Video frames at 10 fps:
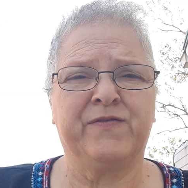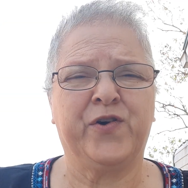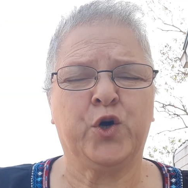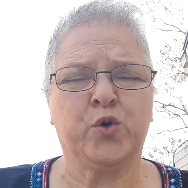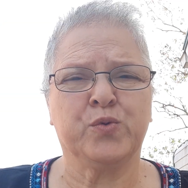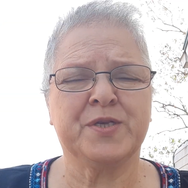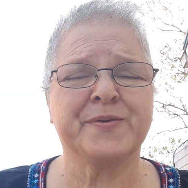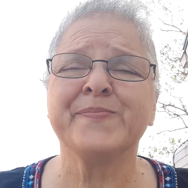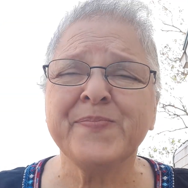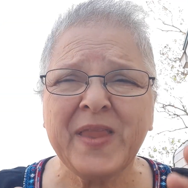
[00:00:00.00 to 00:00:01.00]

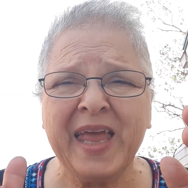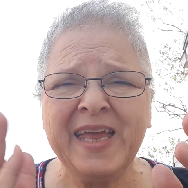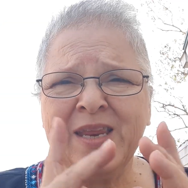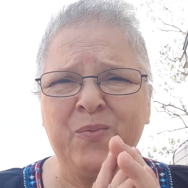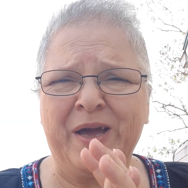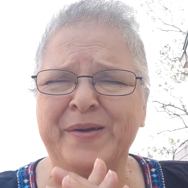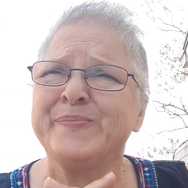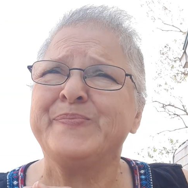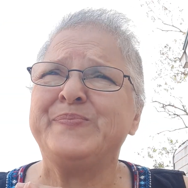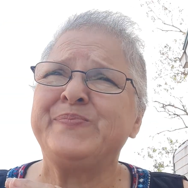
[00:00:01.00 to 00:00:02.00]
phones. Anyway,
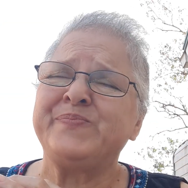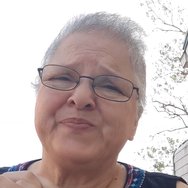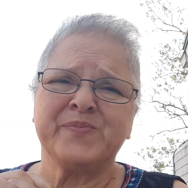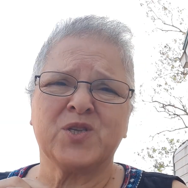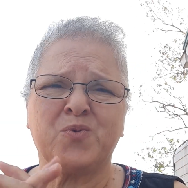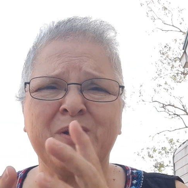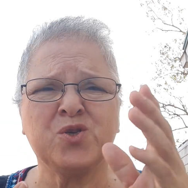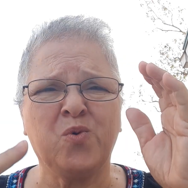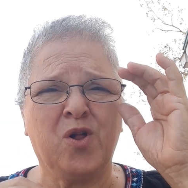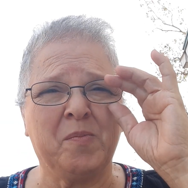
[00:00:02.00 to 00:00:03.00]
so I
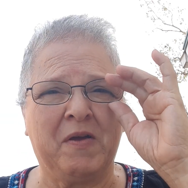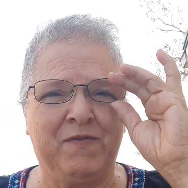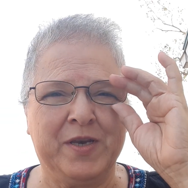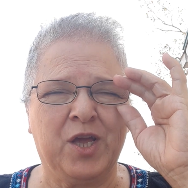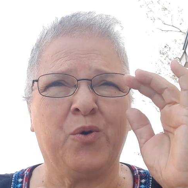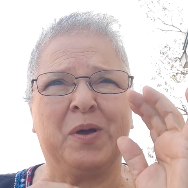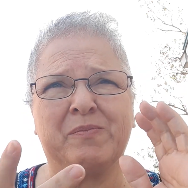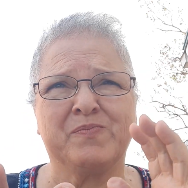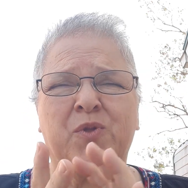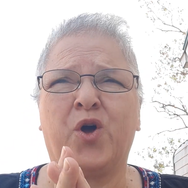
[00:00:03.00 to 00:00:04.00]
do all my
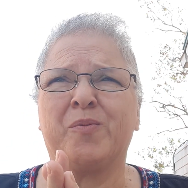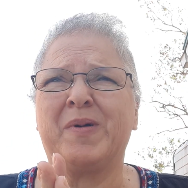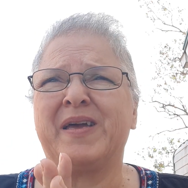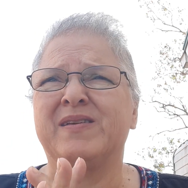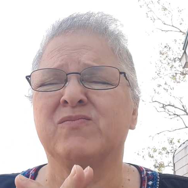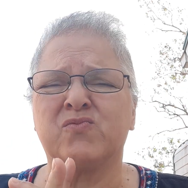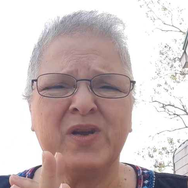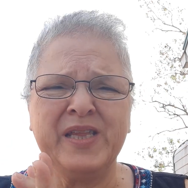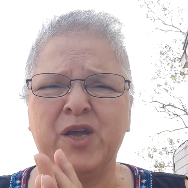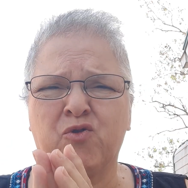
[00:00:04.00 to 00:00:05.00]
videoing on my
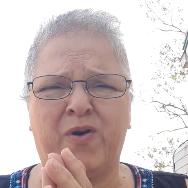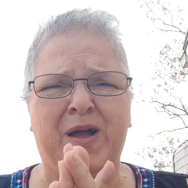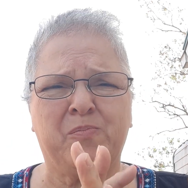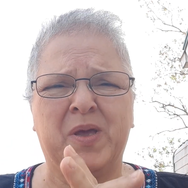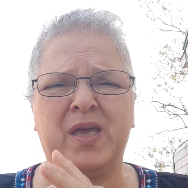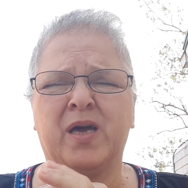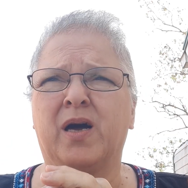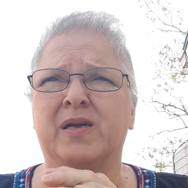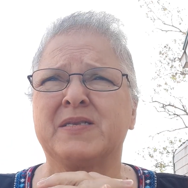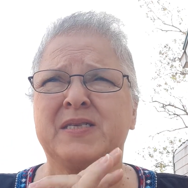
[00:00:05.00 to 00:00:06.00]
really crappy
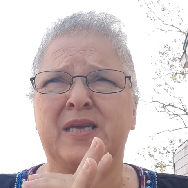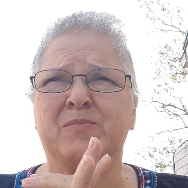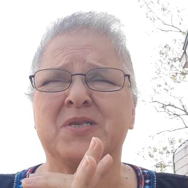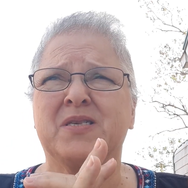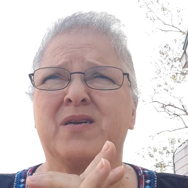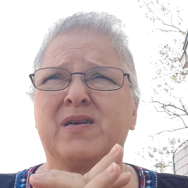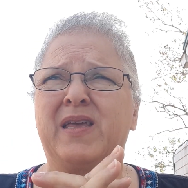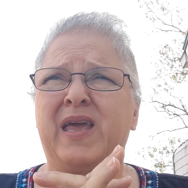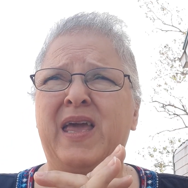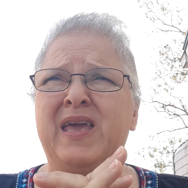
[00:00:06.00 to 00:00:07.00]
uh,
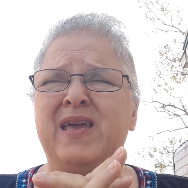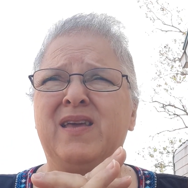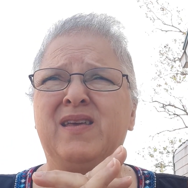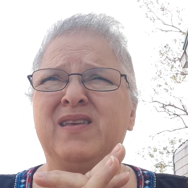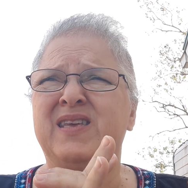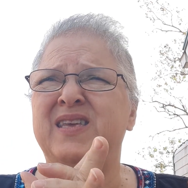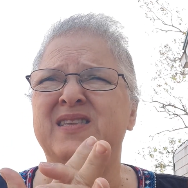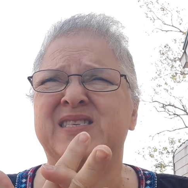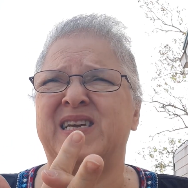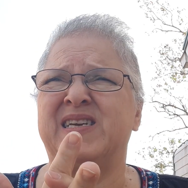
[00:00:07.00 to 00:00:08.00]
Samsung
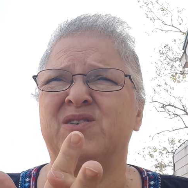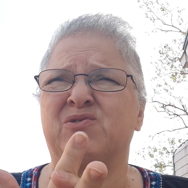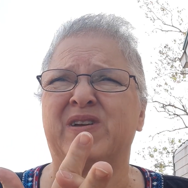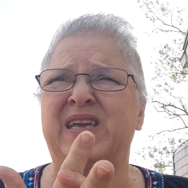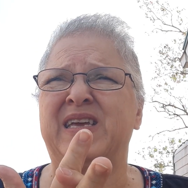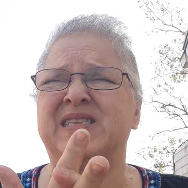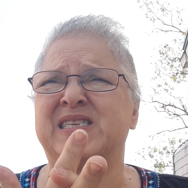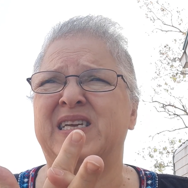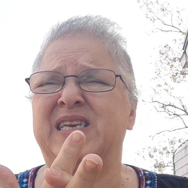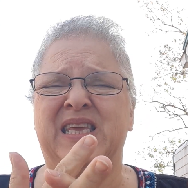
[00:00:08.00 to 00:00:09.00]
AE10 or
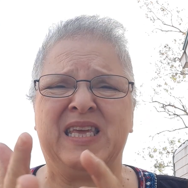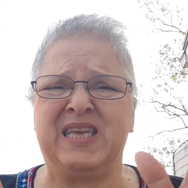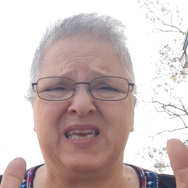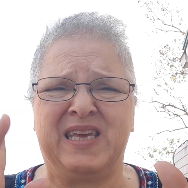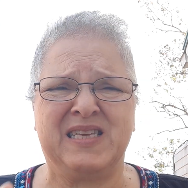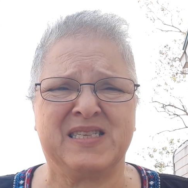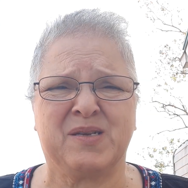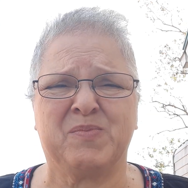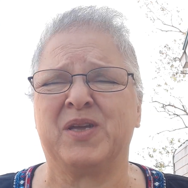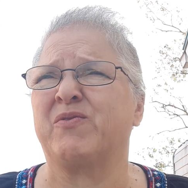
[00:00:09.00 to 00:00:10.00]
A10EA
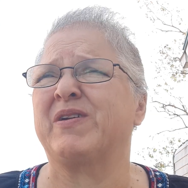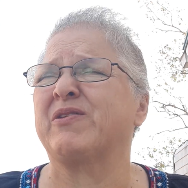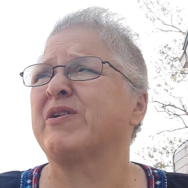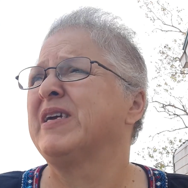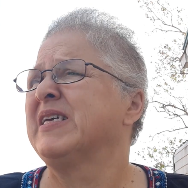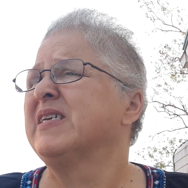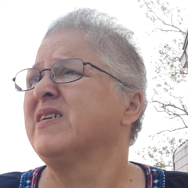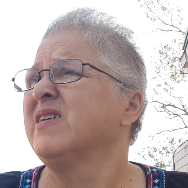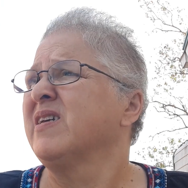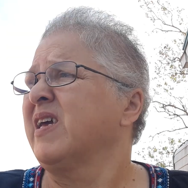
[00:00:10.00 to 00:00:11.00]
something or other.
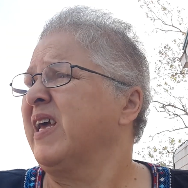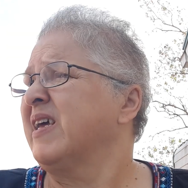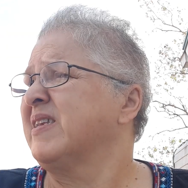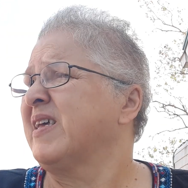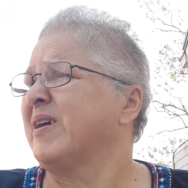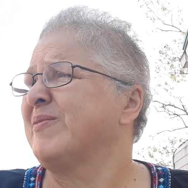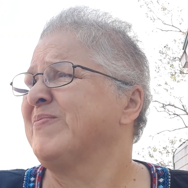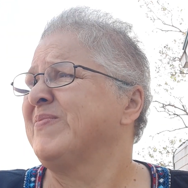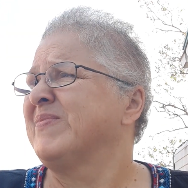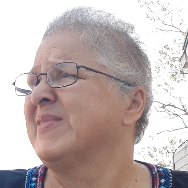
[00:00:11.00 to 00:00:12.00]
And um,
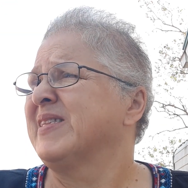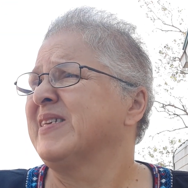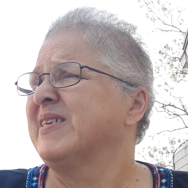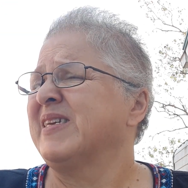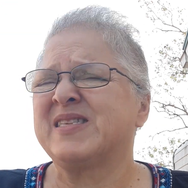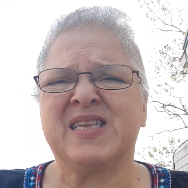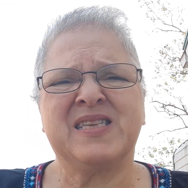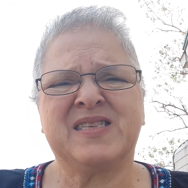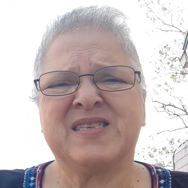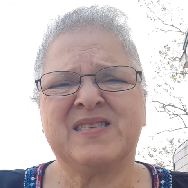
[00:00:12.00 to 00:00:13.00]
it's,
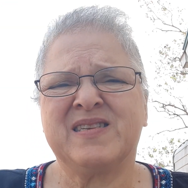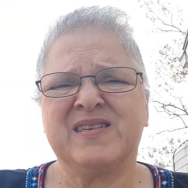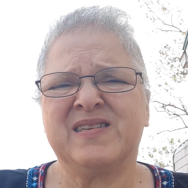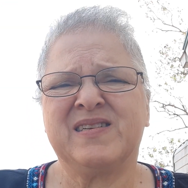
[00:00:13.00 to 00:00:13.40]
it's,